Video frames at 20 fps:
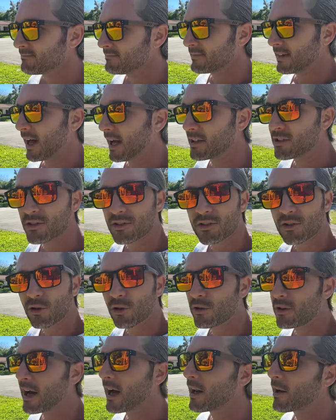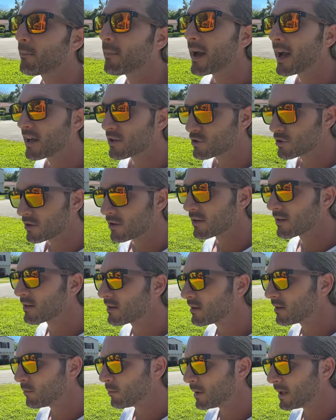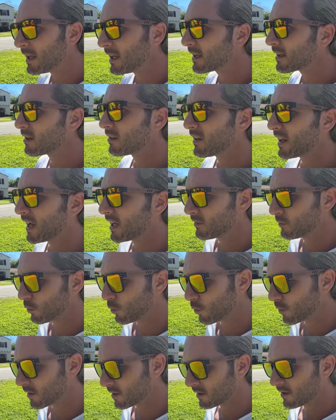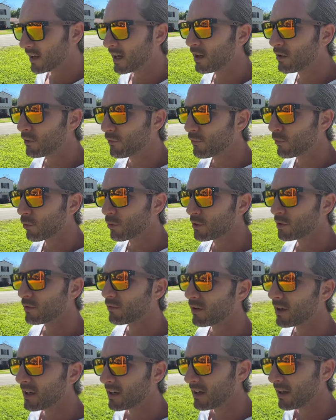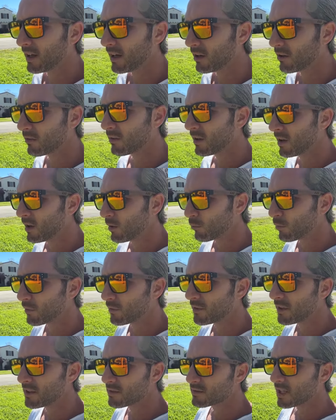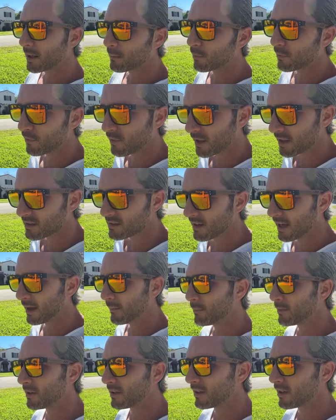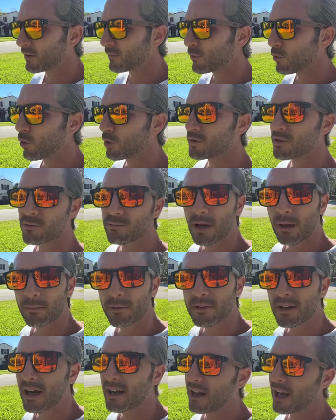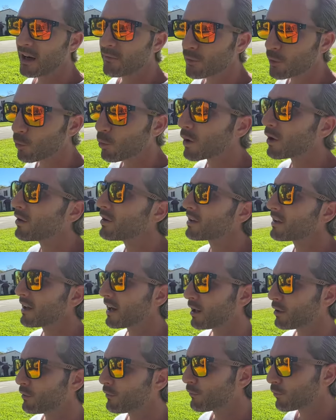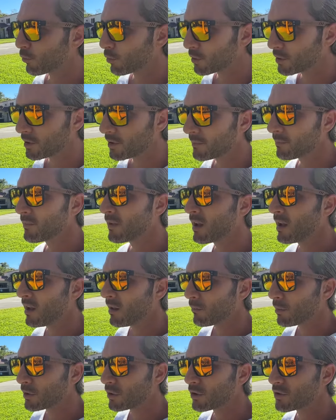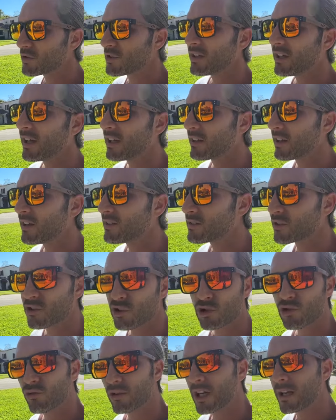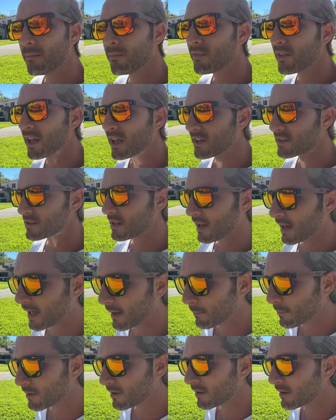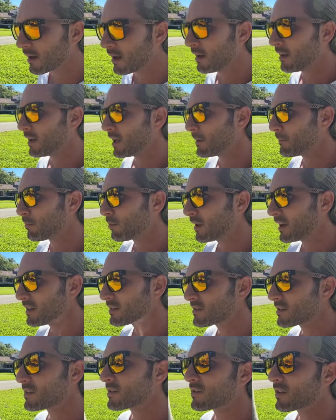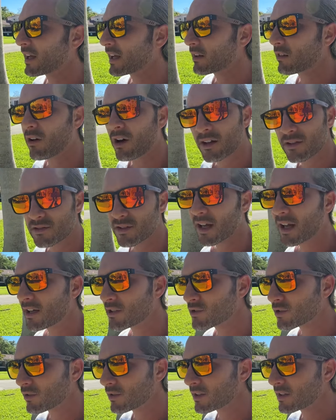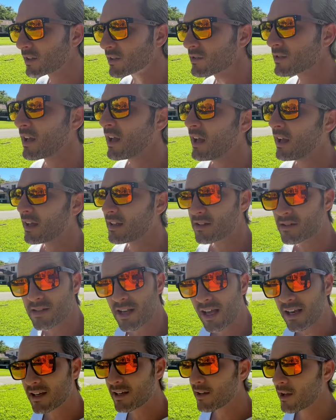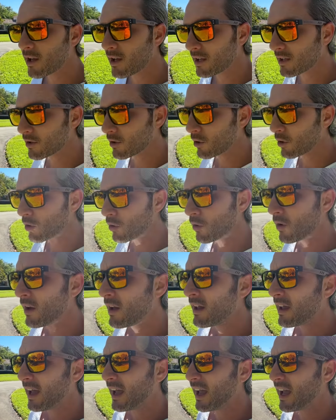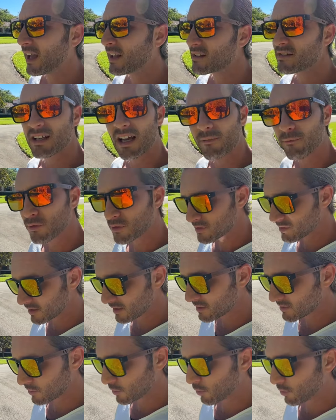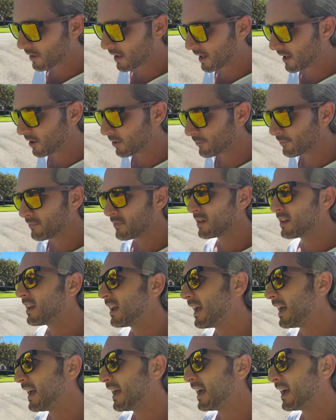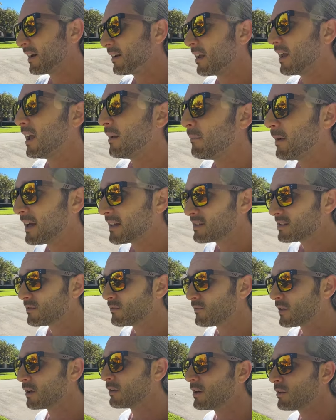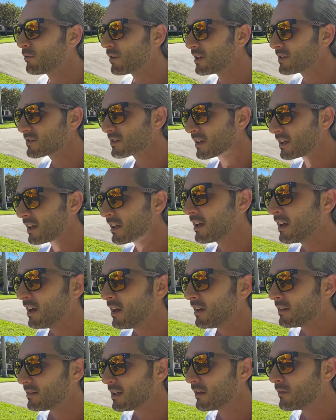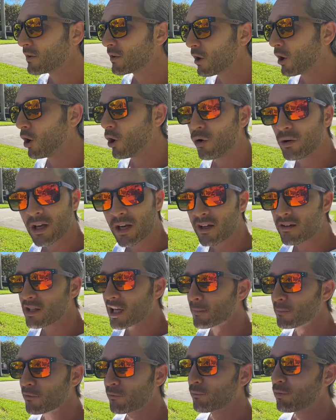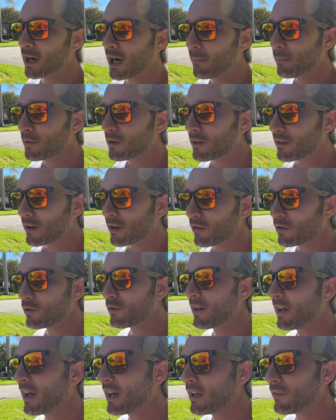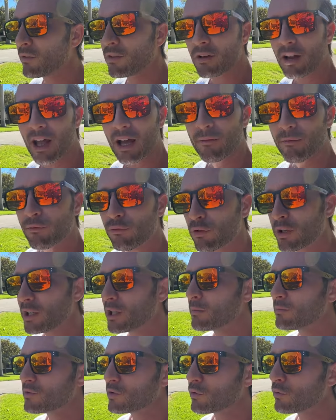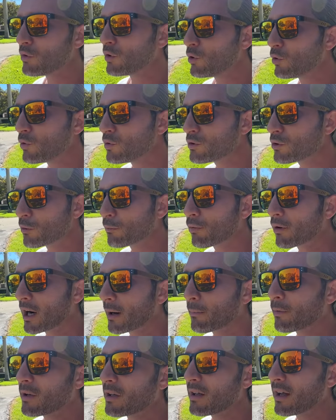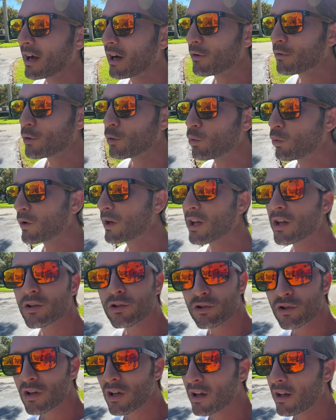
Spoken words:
I just could not imagine being a landlord in California right now with these type of things happening. And of course, it's probably not everywhere in California, but you're seeing these extreme things happen in places like Los Angeles and San Diego and San Francisco now. And it makes it very risky to even own any type of property there. You can't even have freedom to use your property how you wish